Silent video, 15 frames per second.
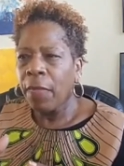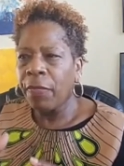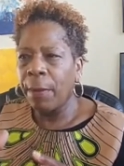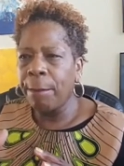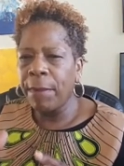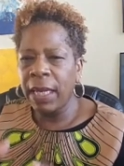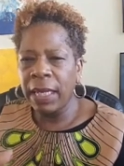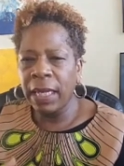the
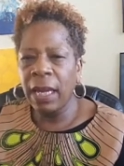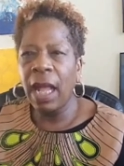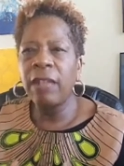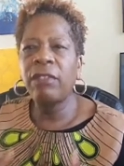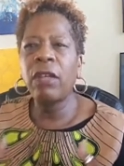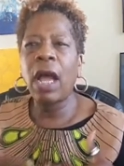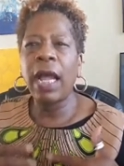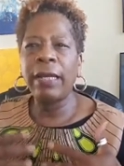minute
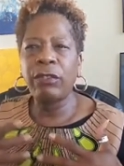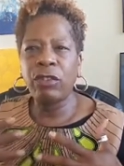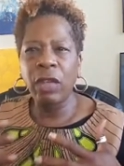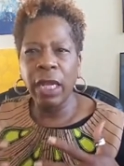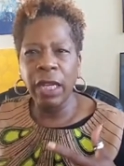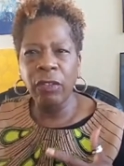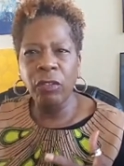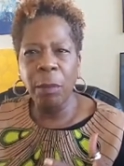I I
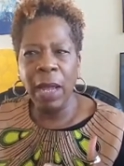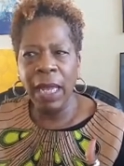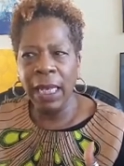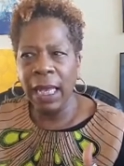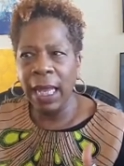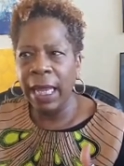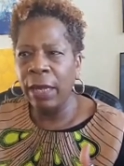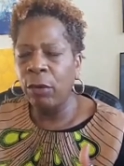changed my
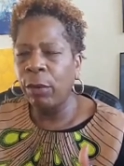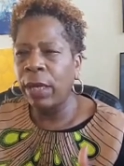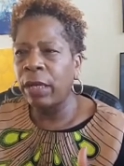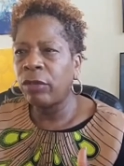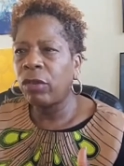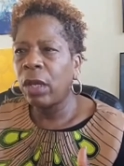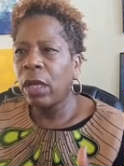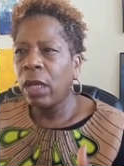
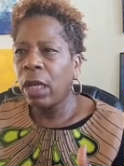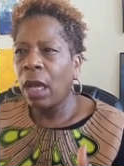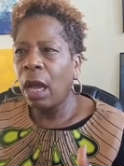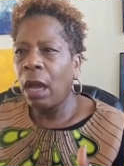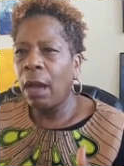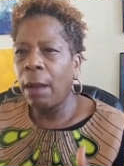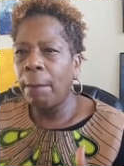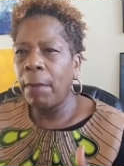language.
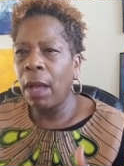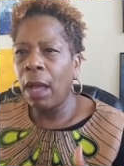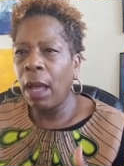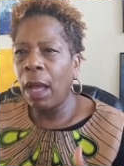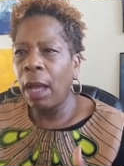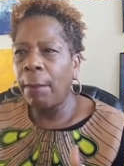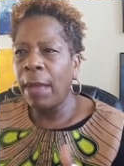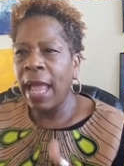Um,
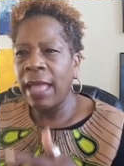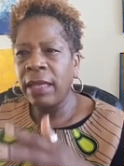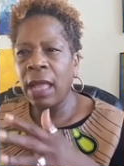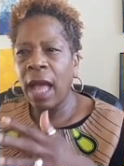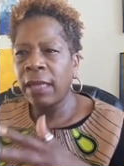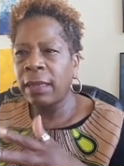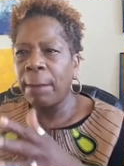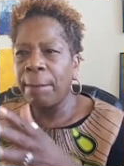um, and
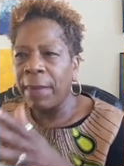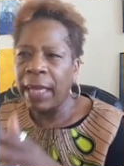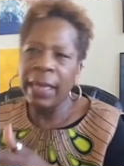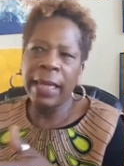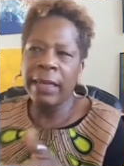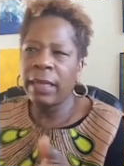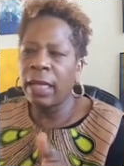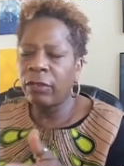not the
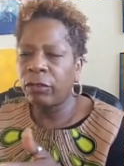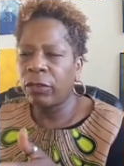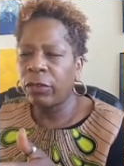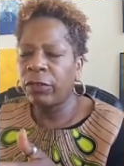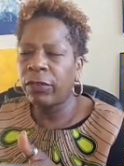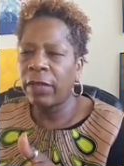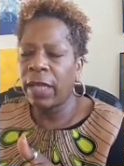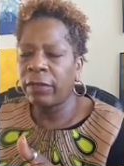minute, that's
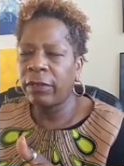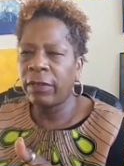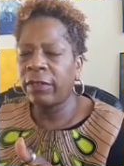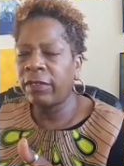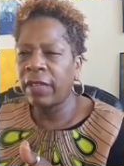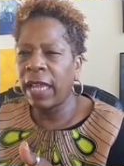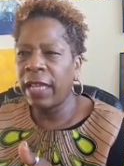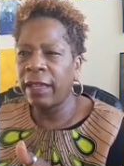just, that's a
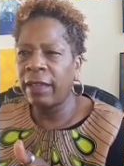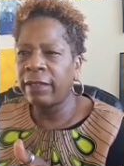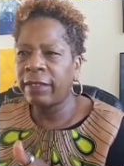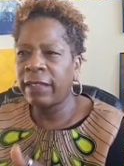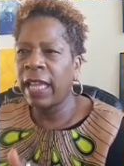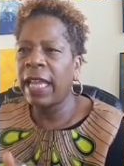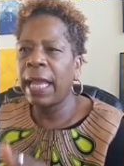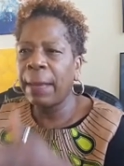state, a
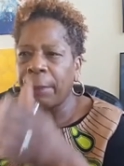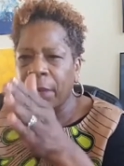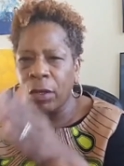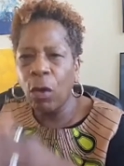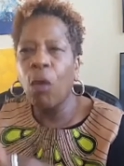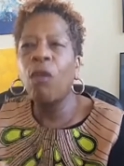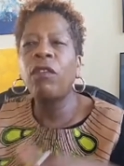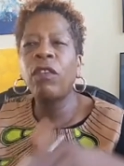saying,
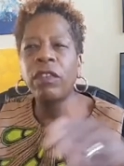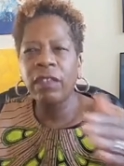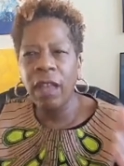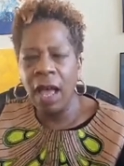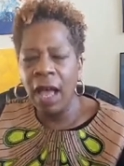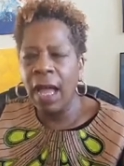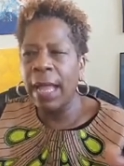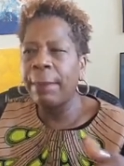but over
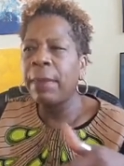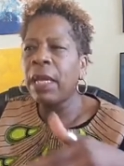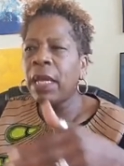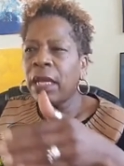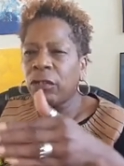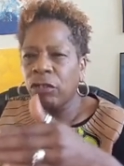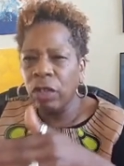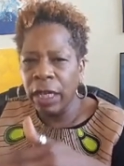time,
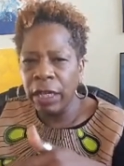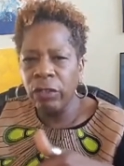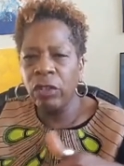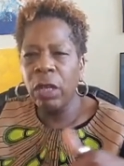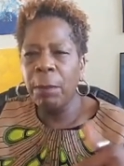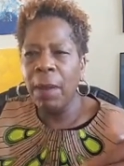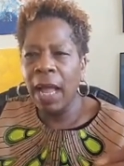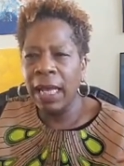
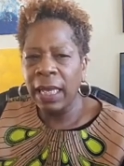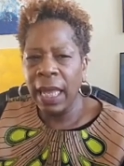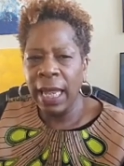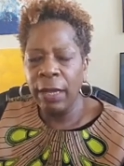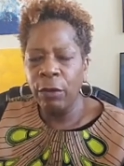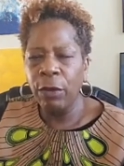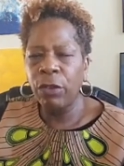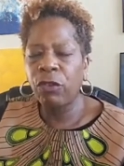changing my
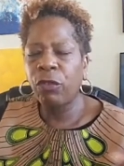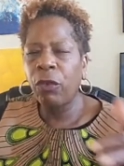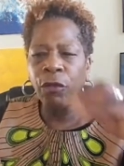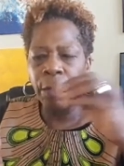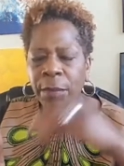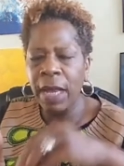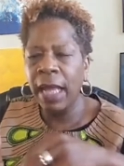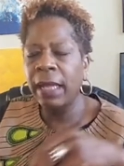language
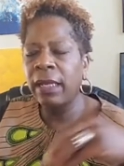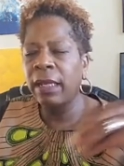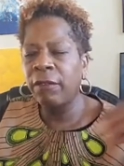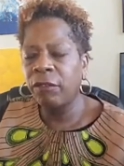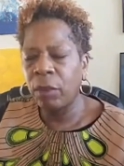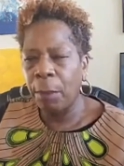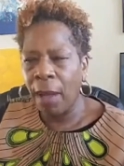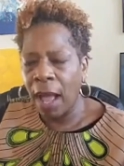from
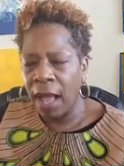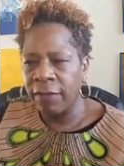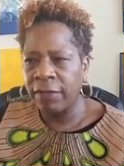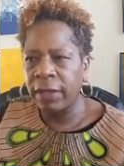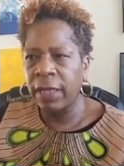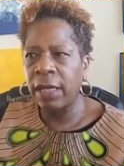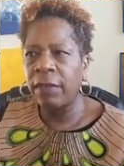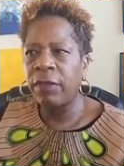negative to
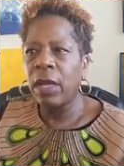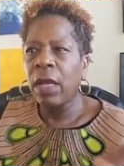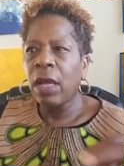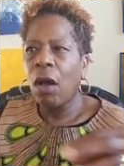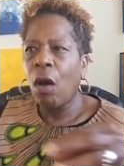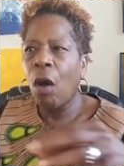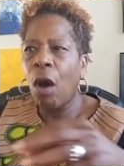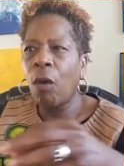positive,
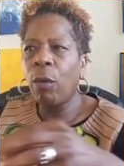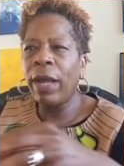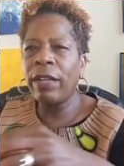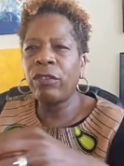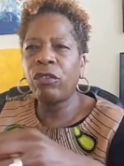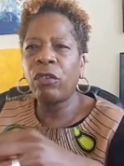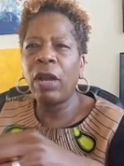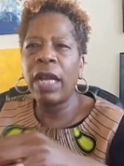
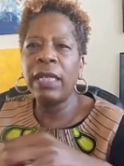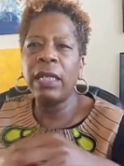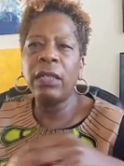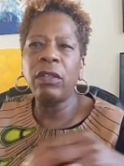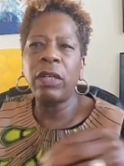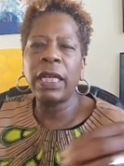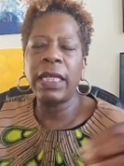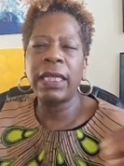always trying to
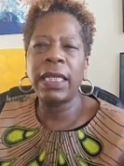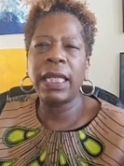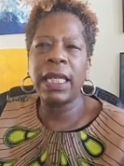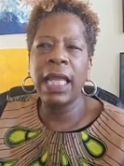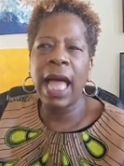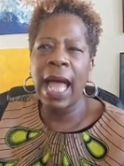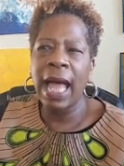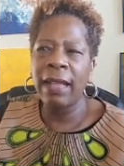look at the
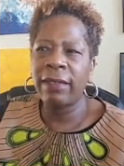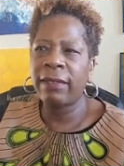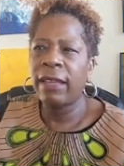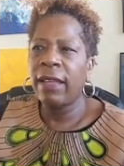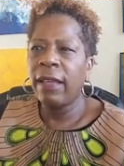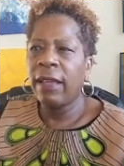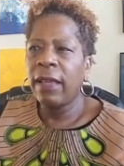glass